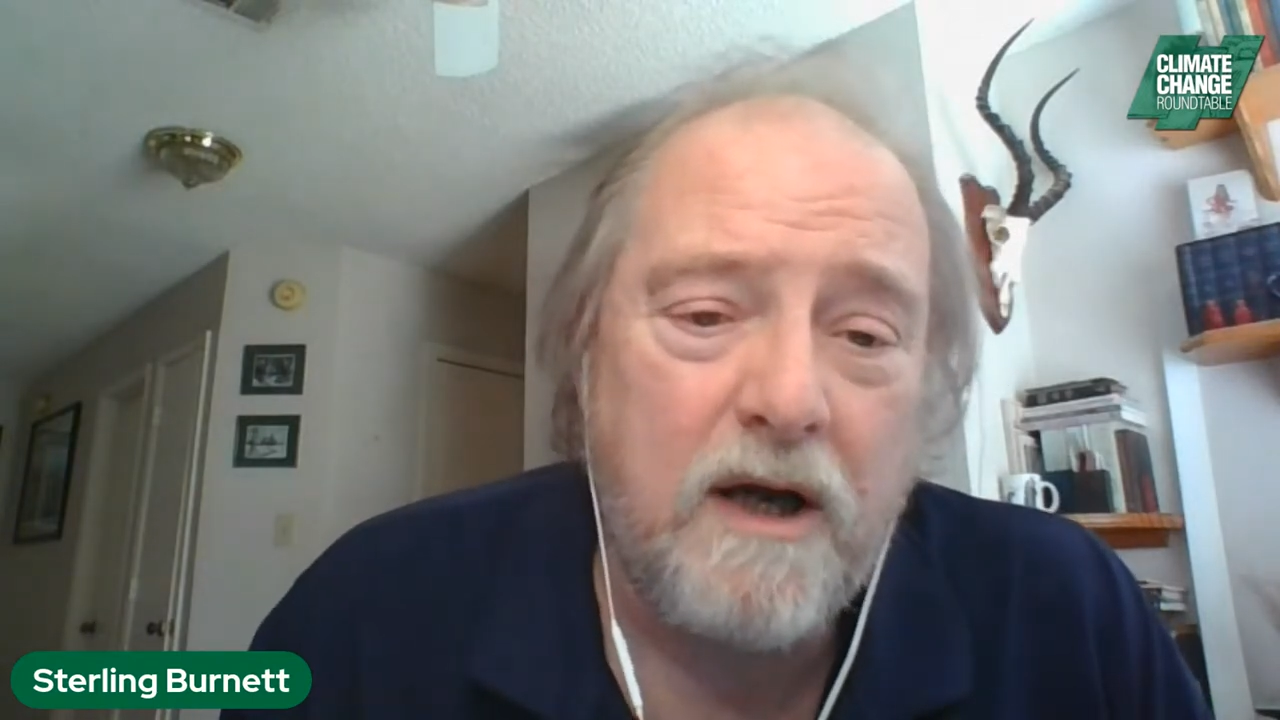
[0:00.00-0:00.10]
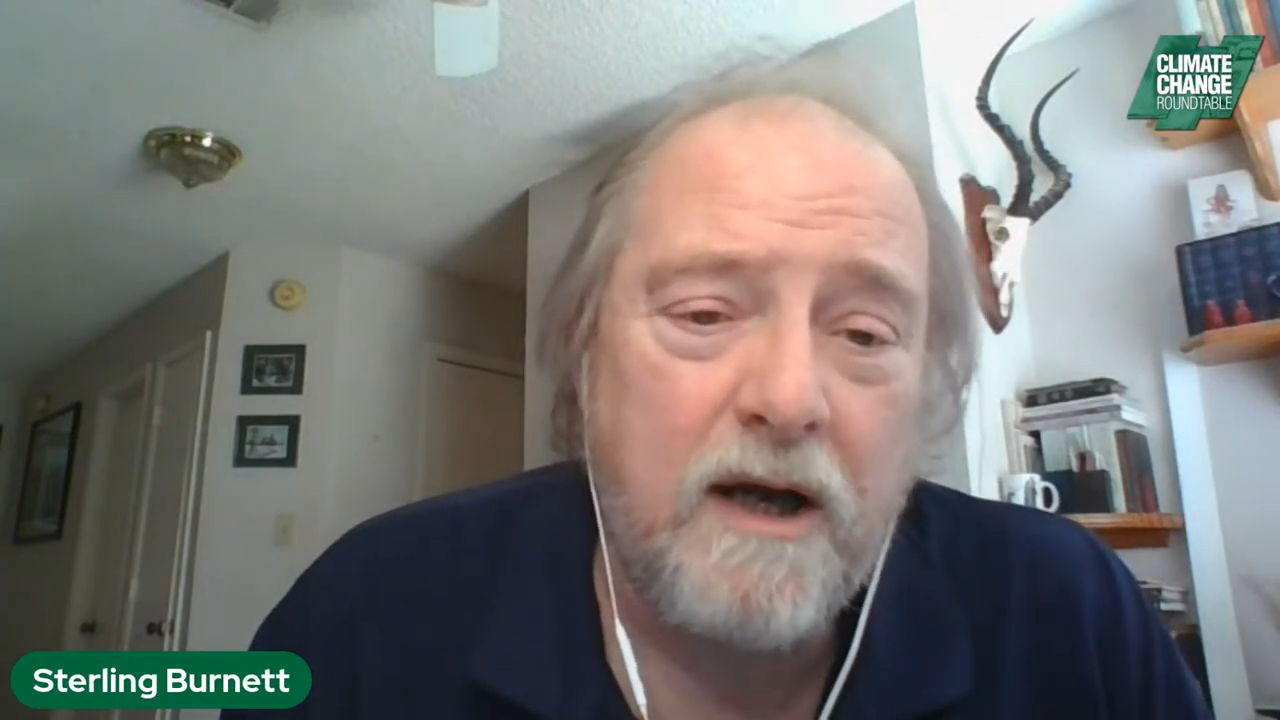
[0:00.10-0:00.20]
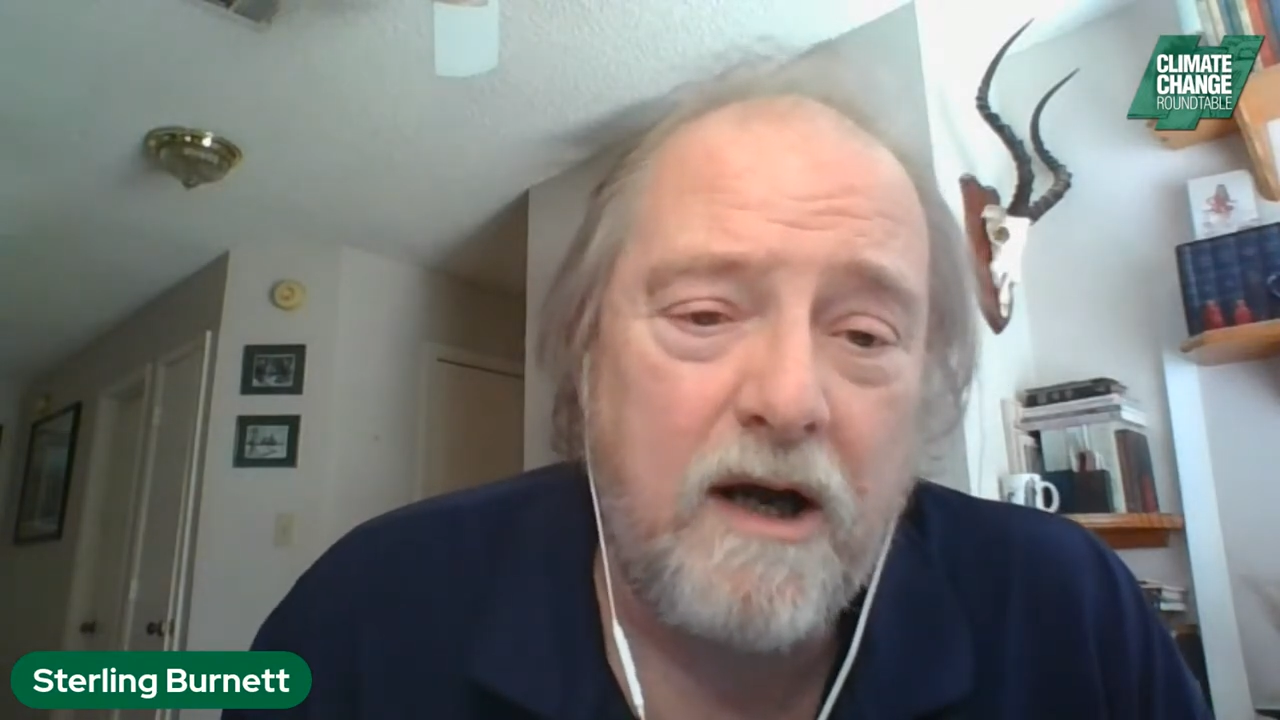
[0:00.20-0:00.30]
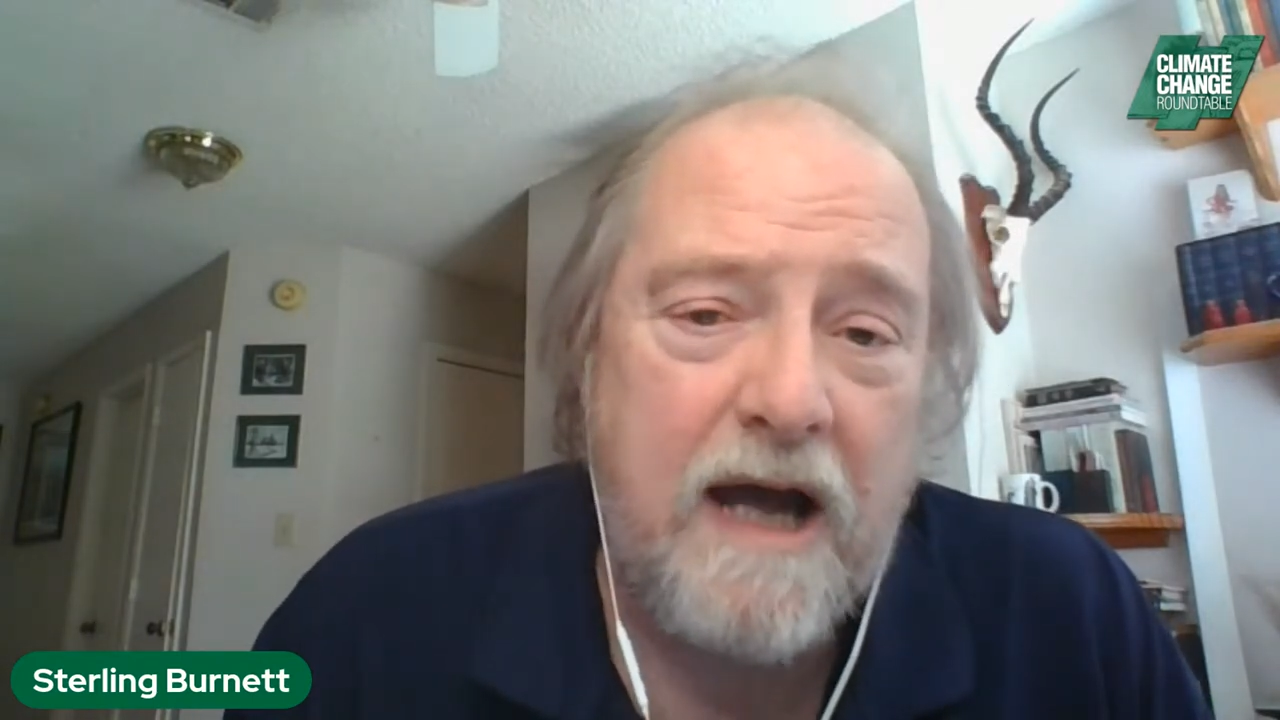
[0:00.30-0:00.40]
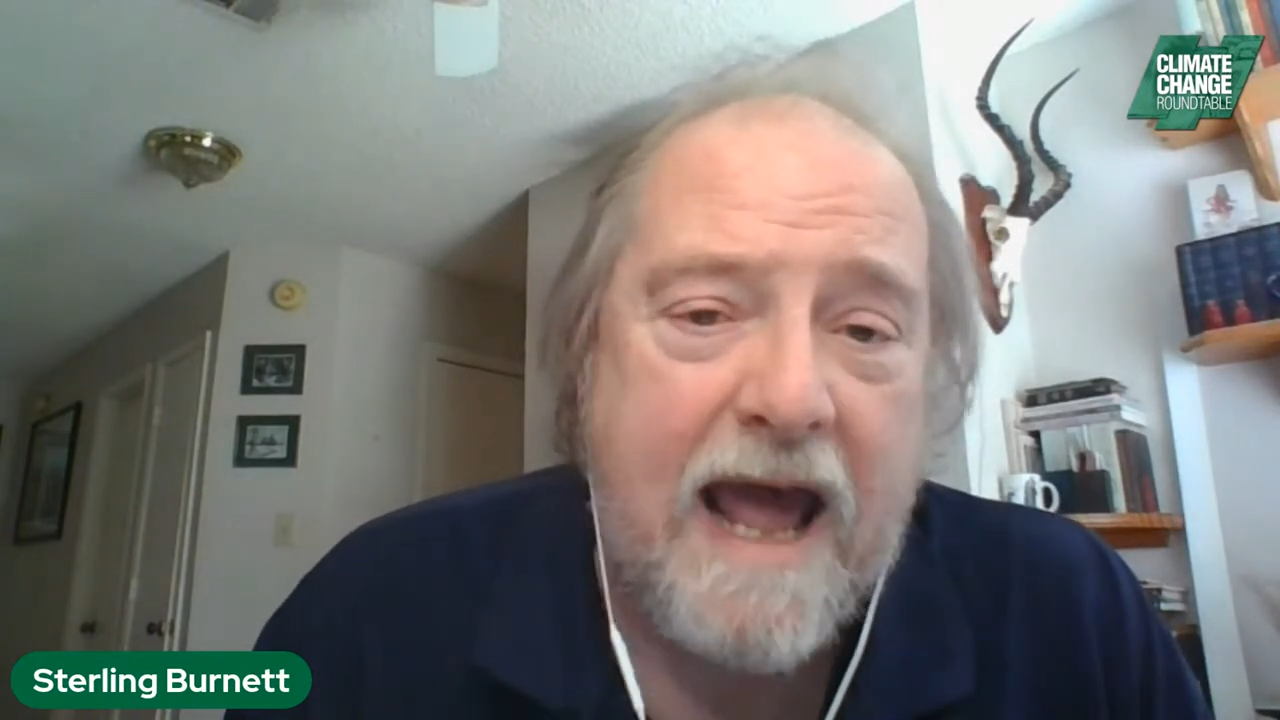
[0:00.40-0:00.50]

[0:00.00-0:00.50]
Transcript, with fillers: uh,